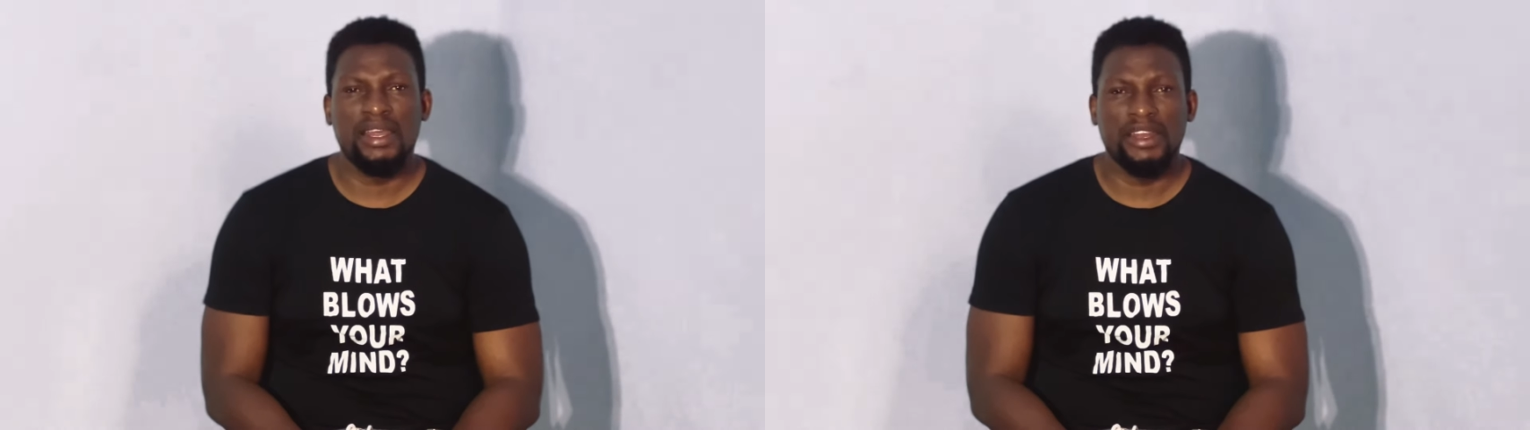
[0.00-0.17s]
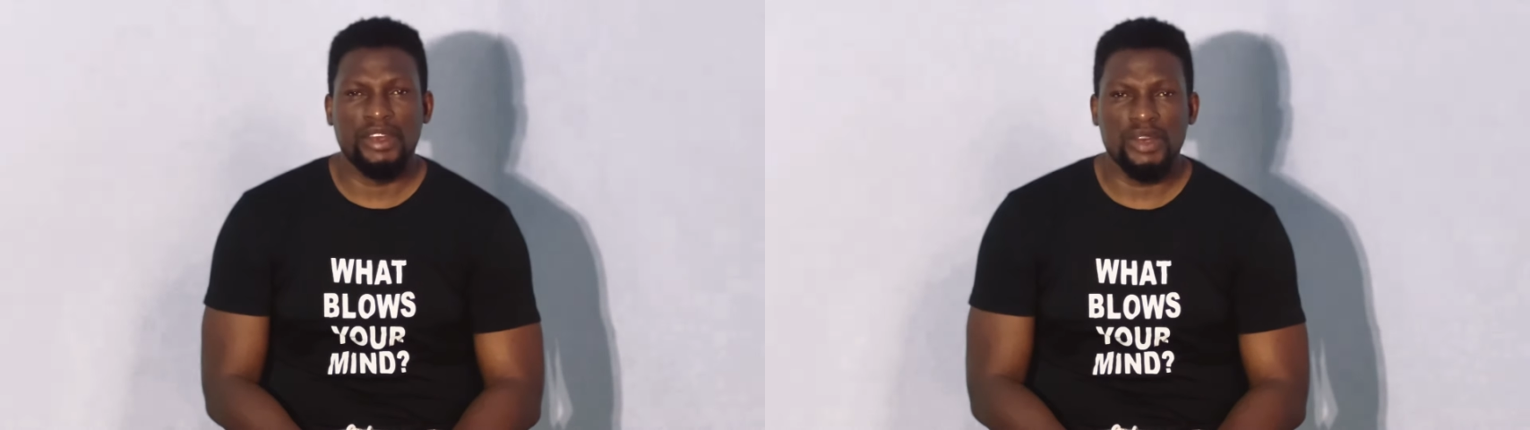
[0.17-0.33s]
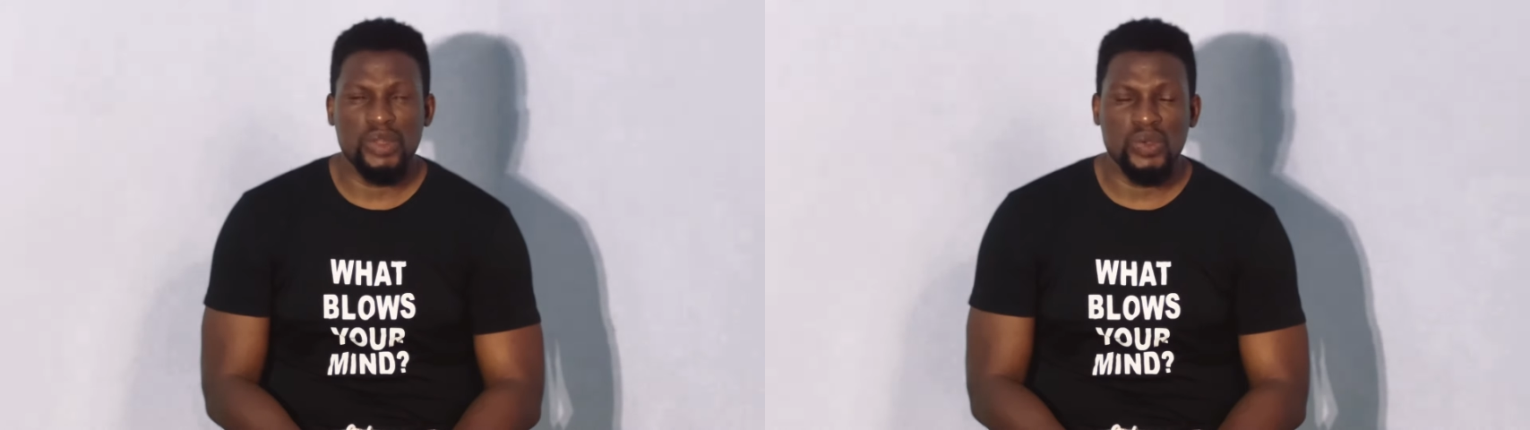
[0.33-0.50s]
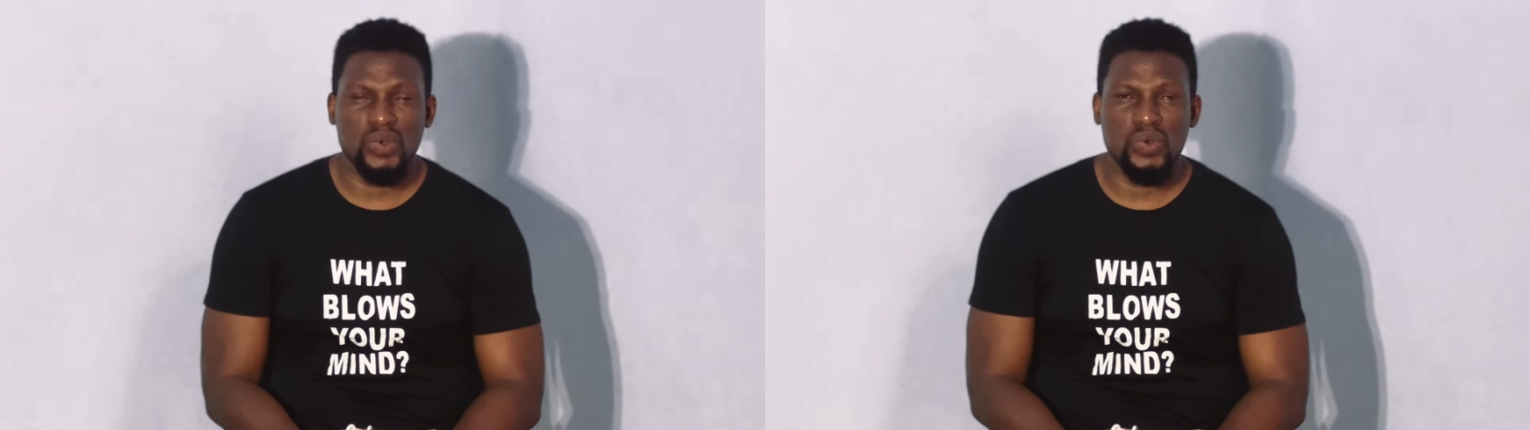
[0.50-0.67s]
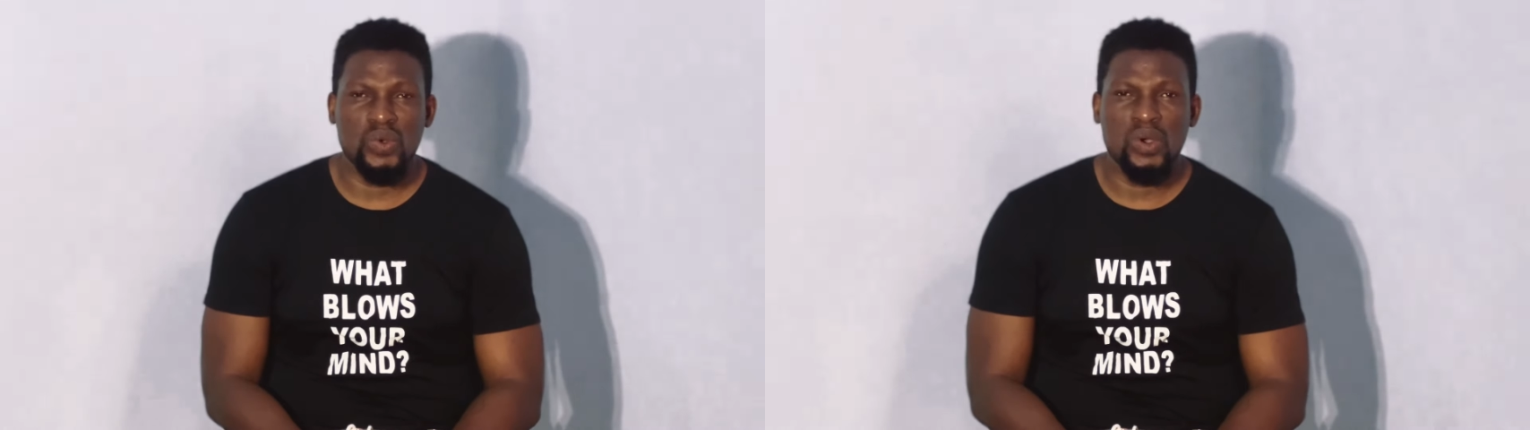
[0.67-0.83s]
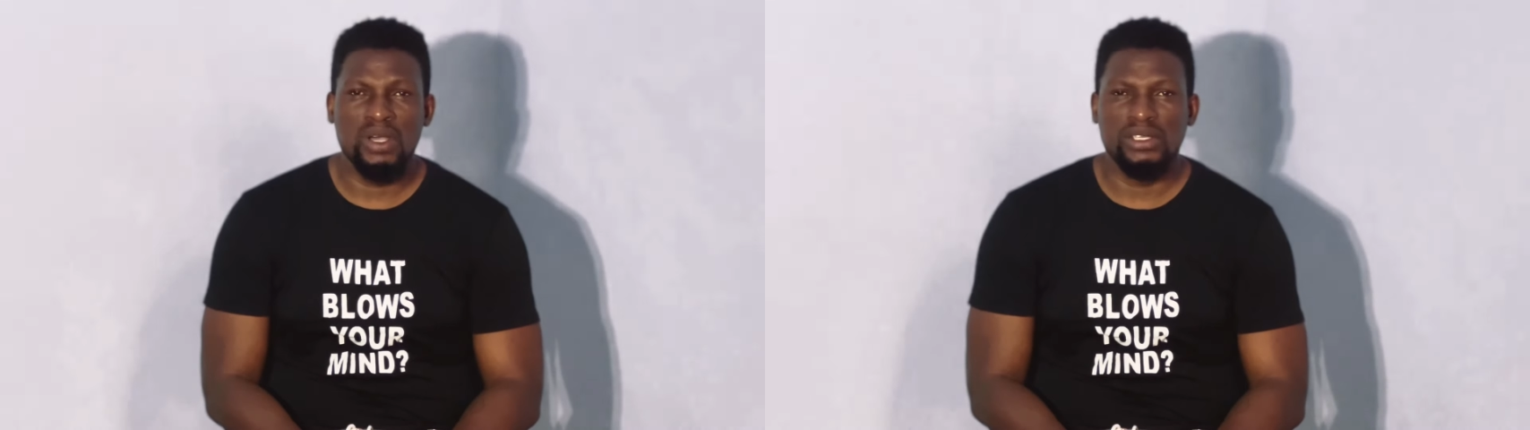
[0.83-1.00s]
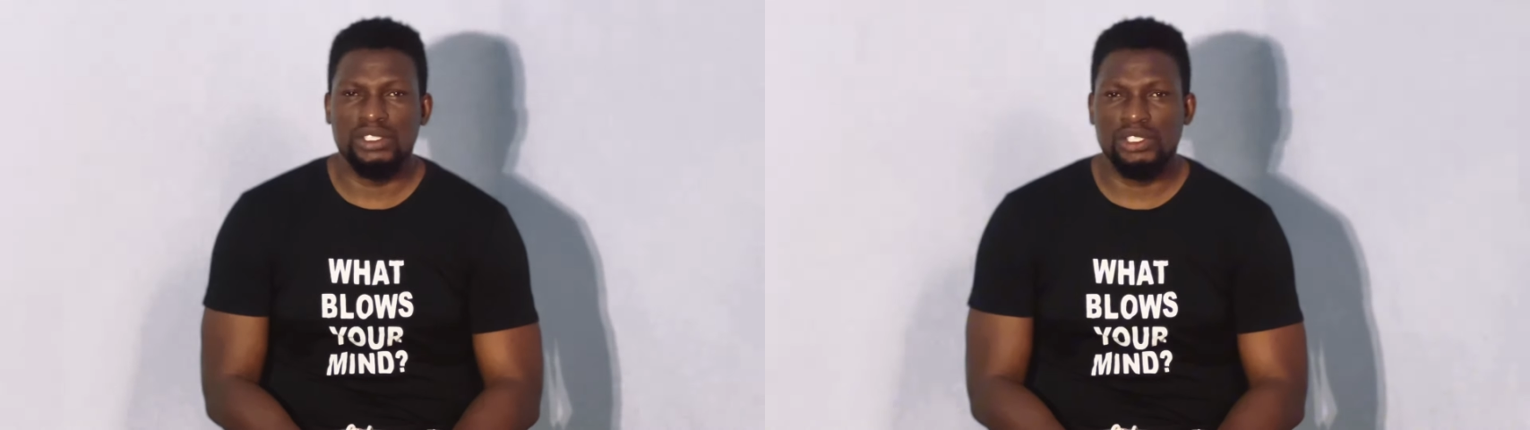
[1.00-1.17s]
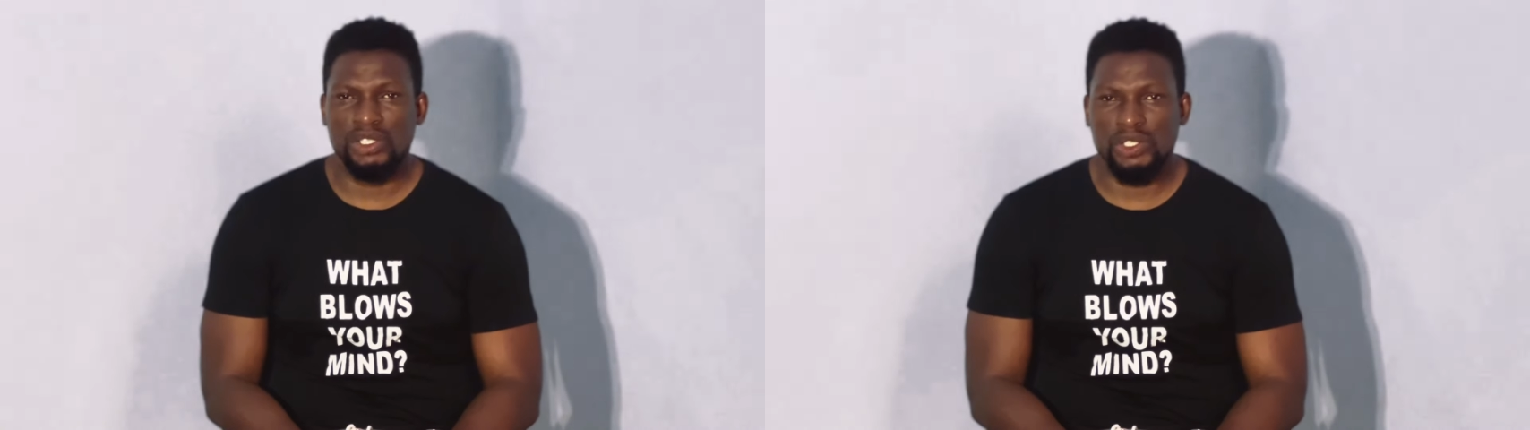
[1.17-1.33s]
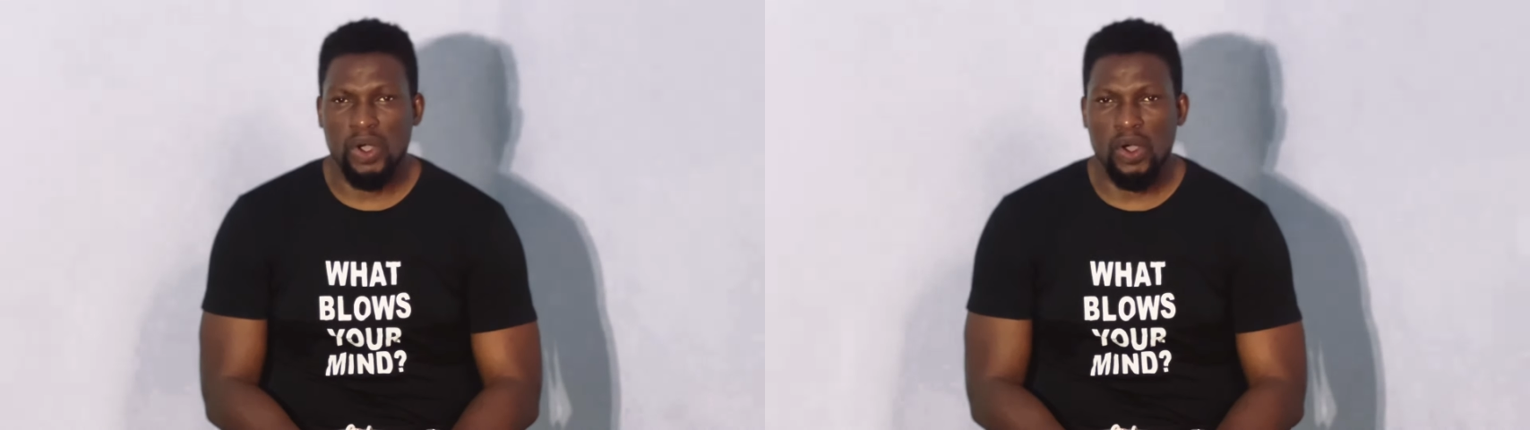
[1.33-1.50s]
new
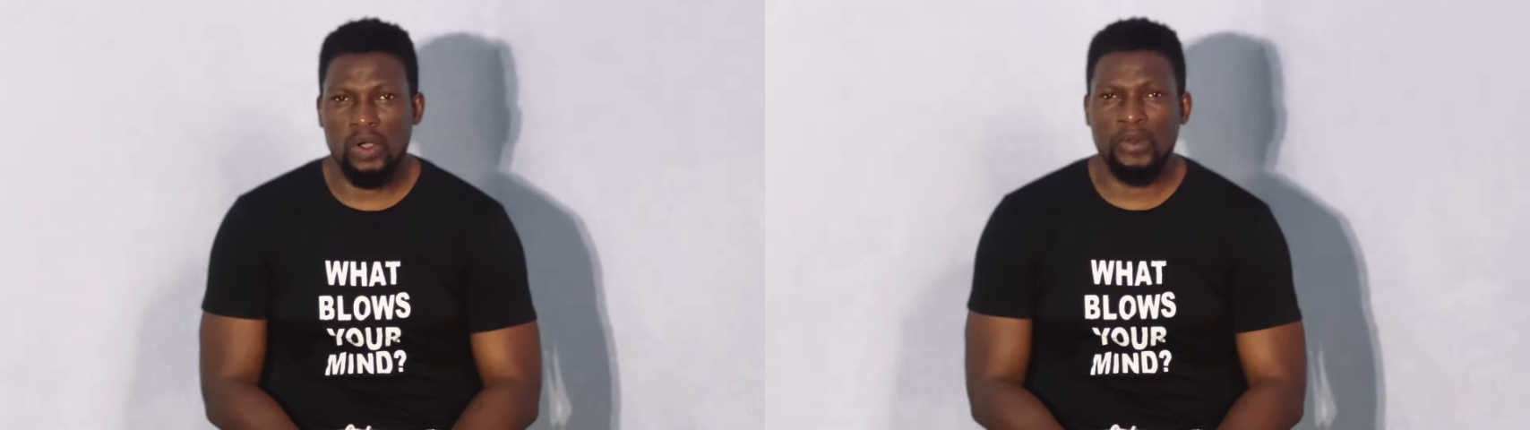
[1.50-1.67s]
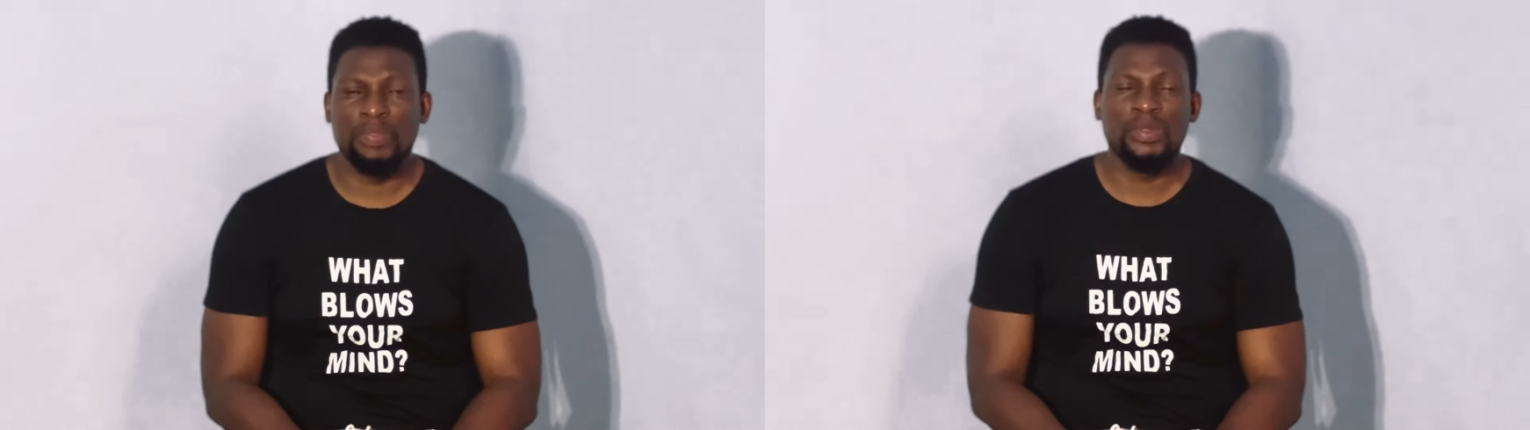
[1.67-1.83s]
song,